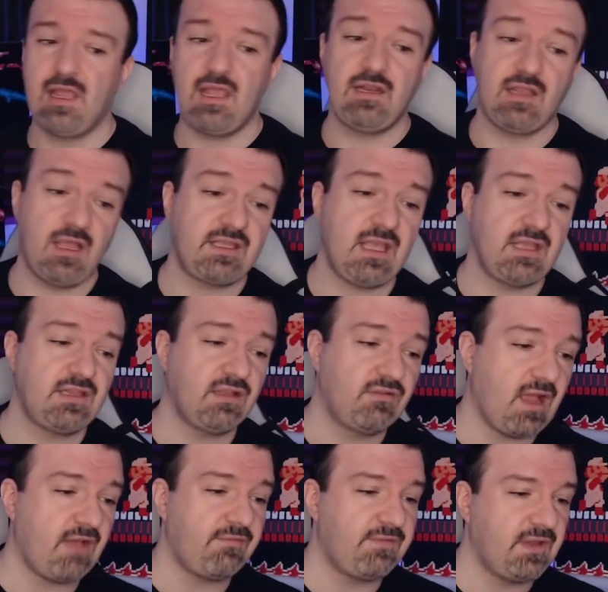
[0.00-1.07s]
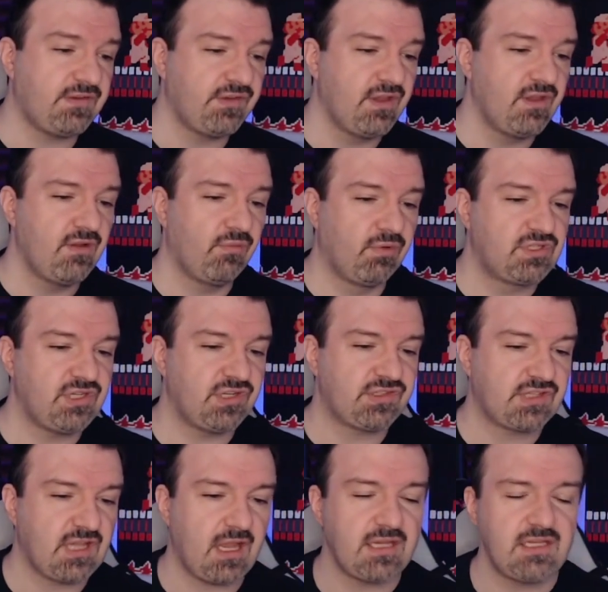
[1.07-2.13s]
And again, the graphics were
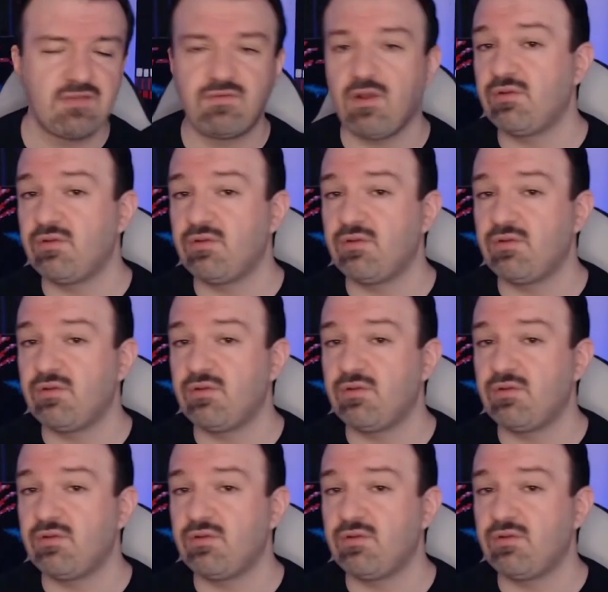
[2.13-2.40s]
just kind of